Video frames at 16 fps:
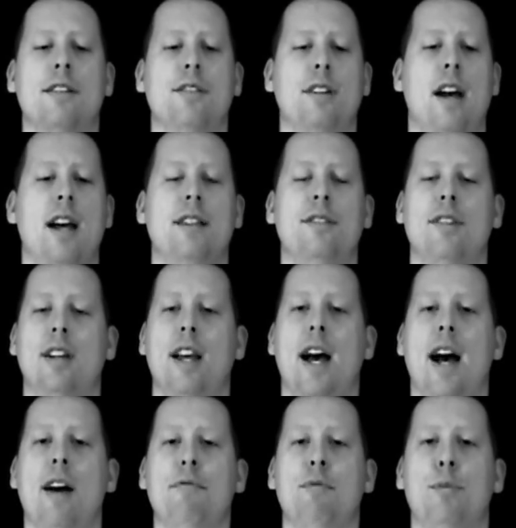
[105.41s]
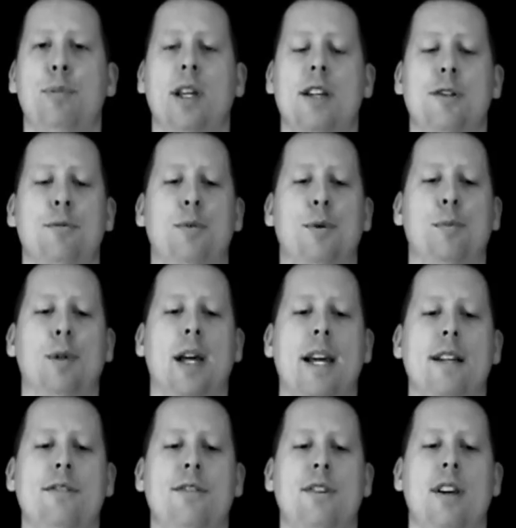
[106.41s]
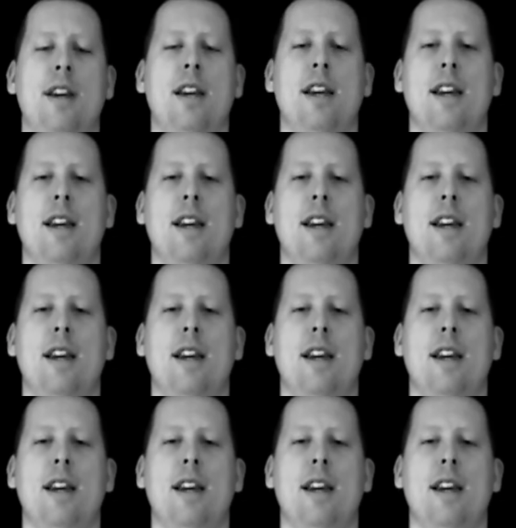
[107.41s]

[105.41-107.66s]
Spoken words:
designs that have replaceable blades,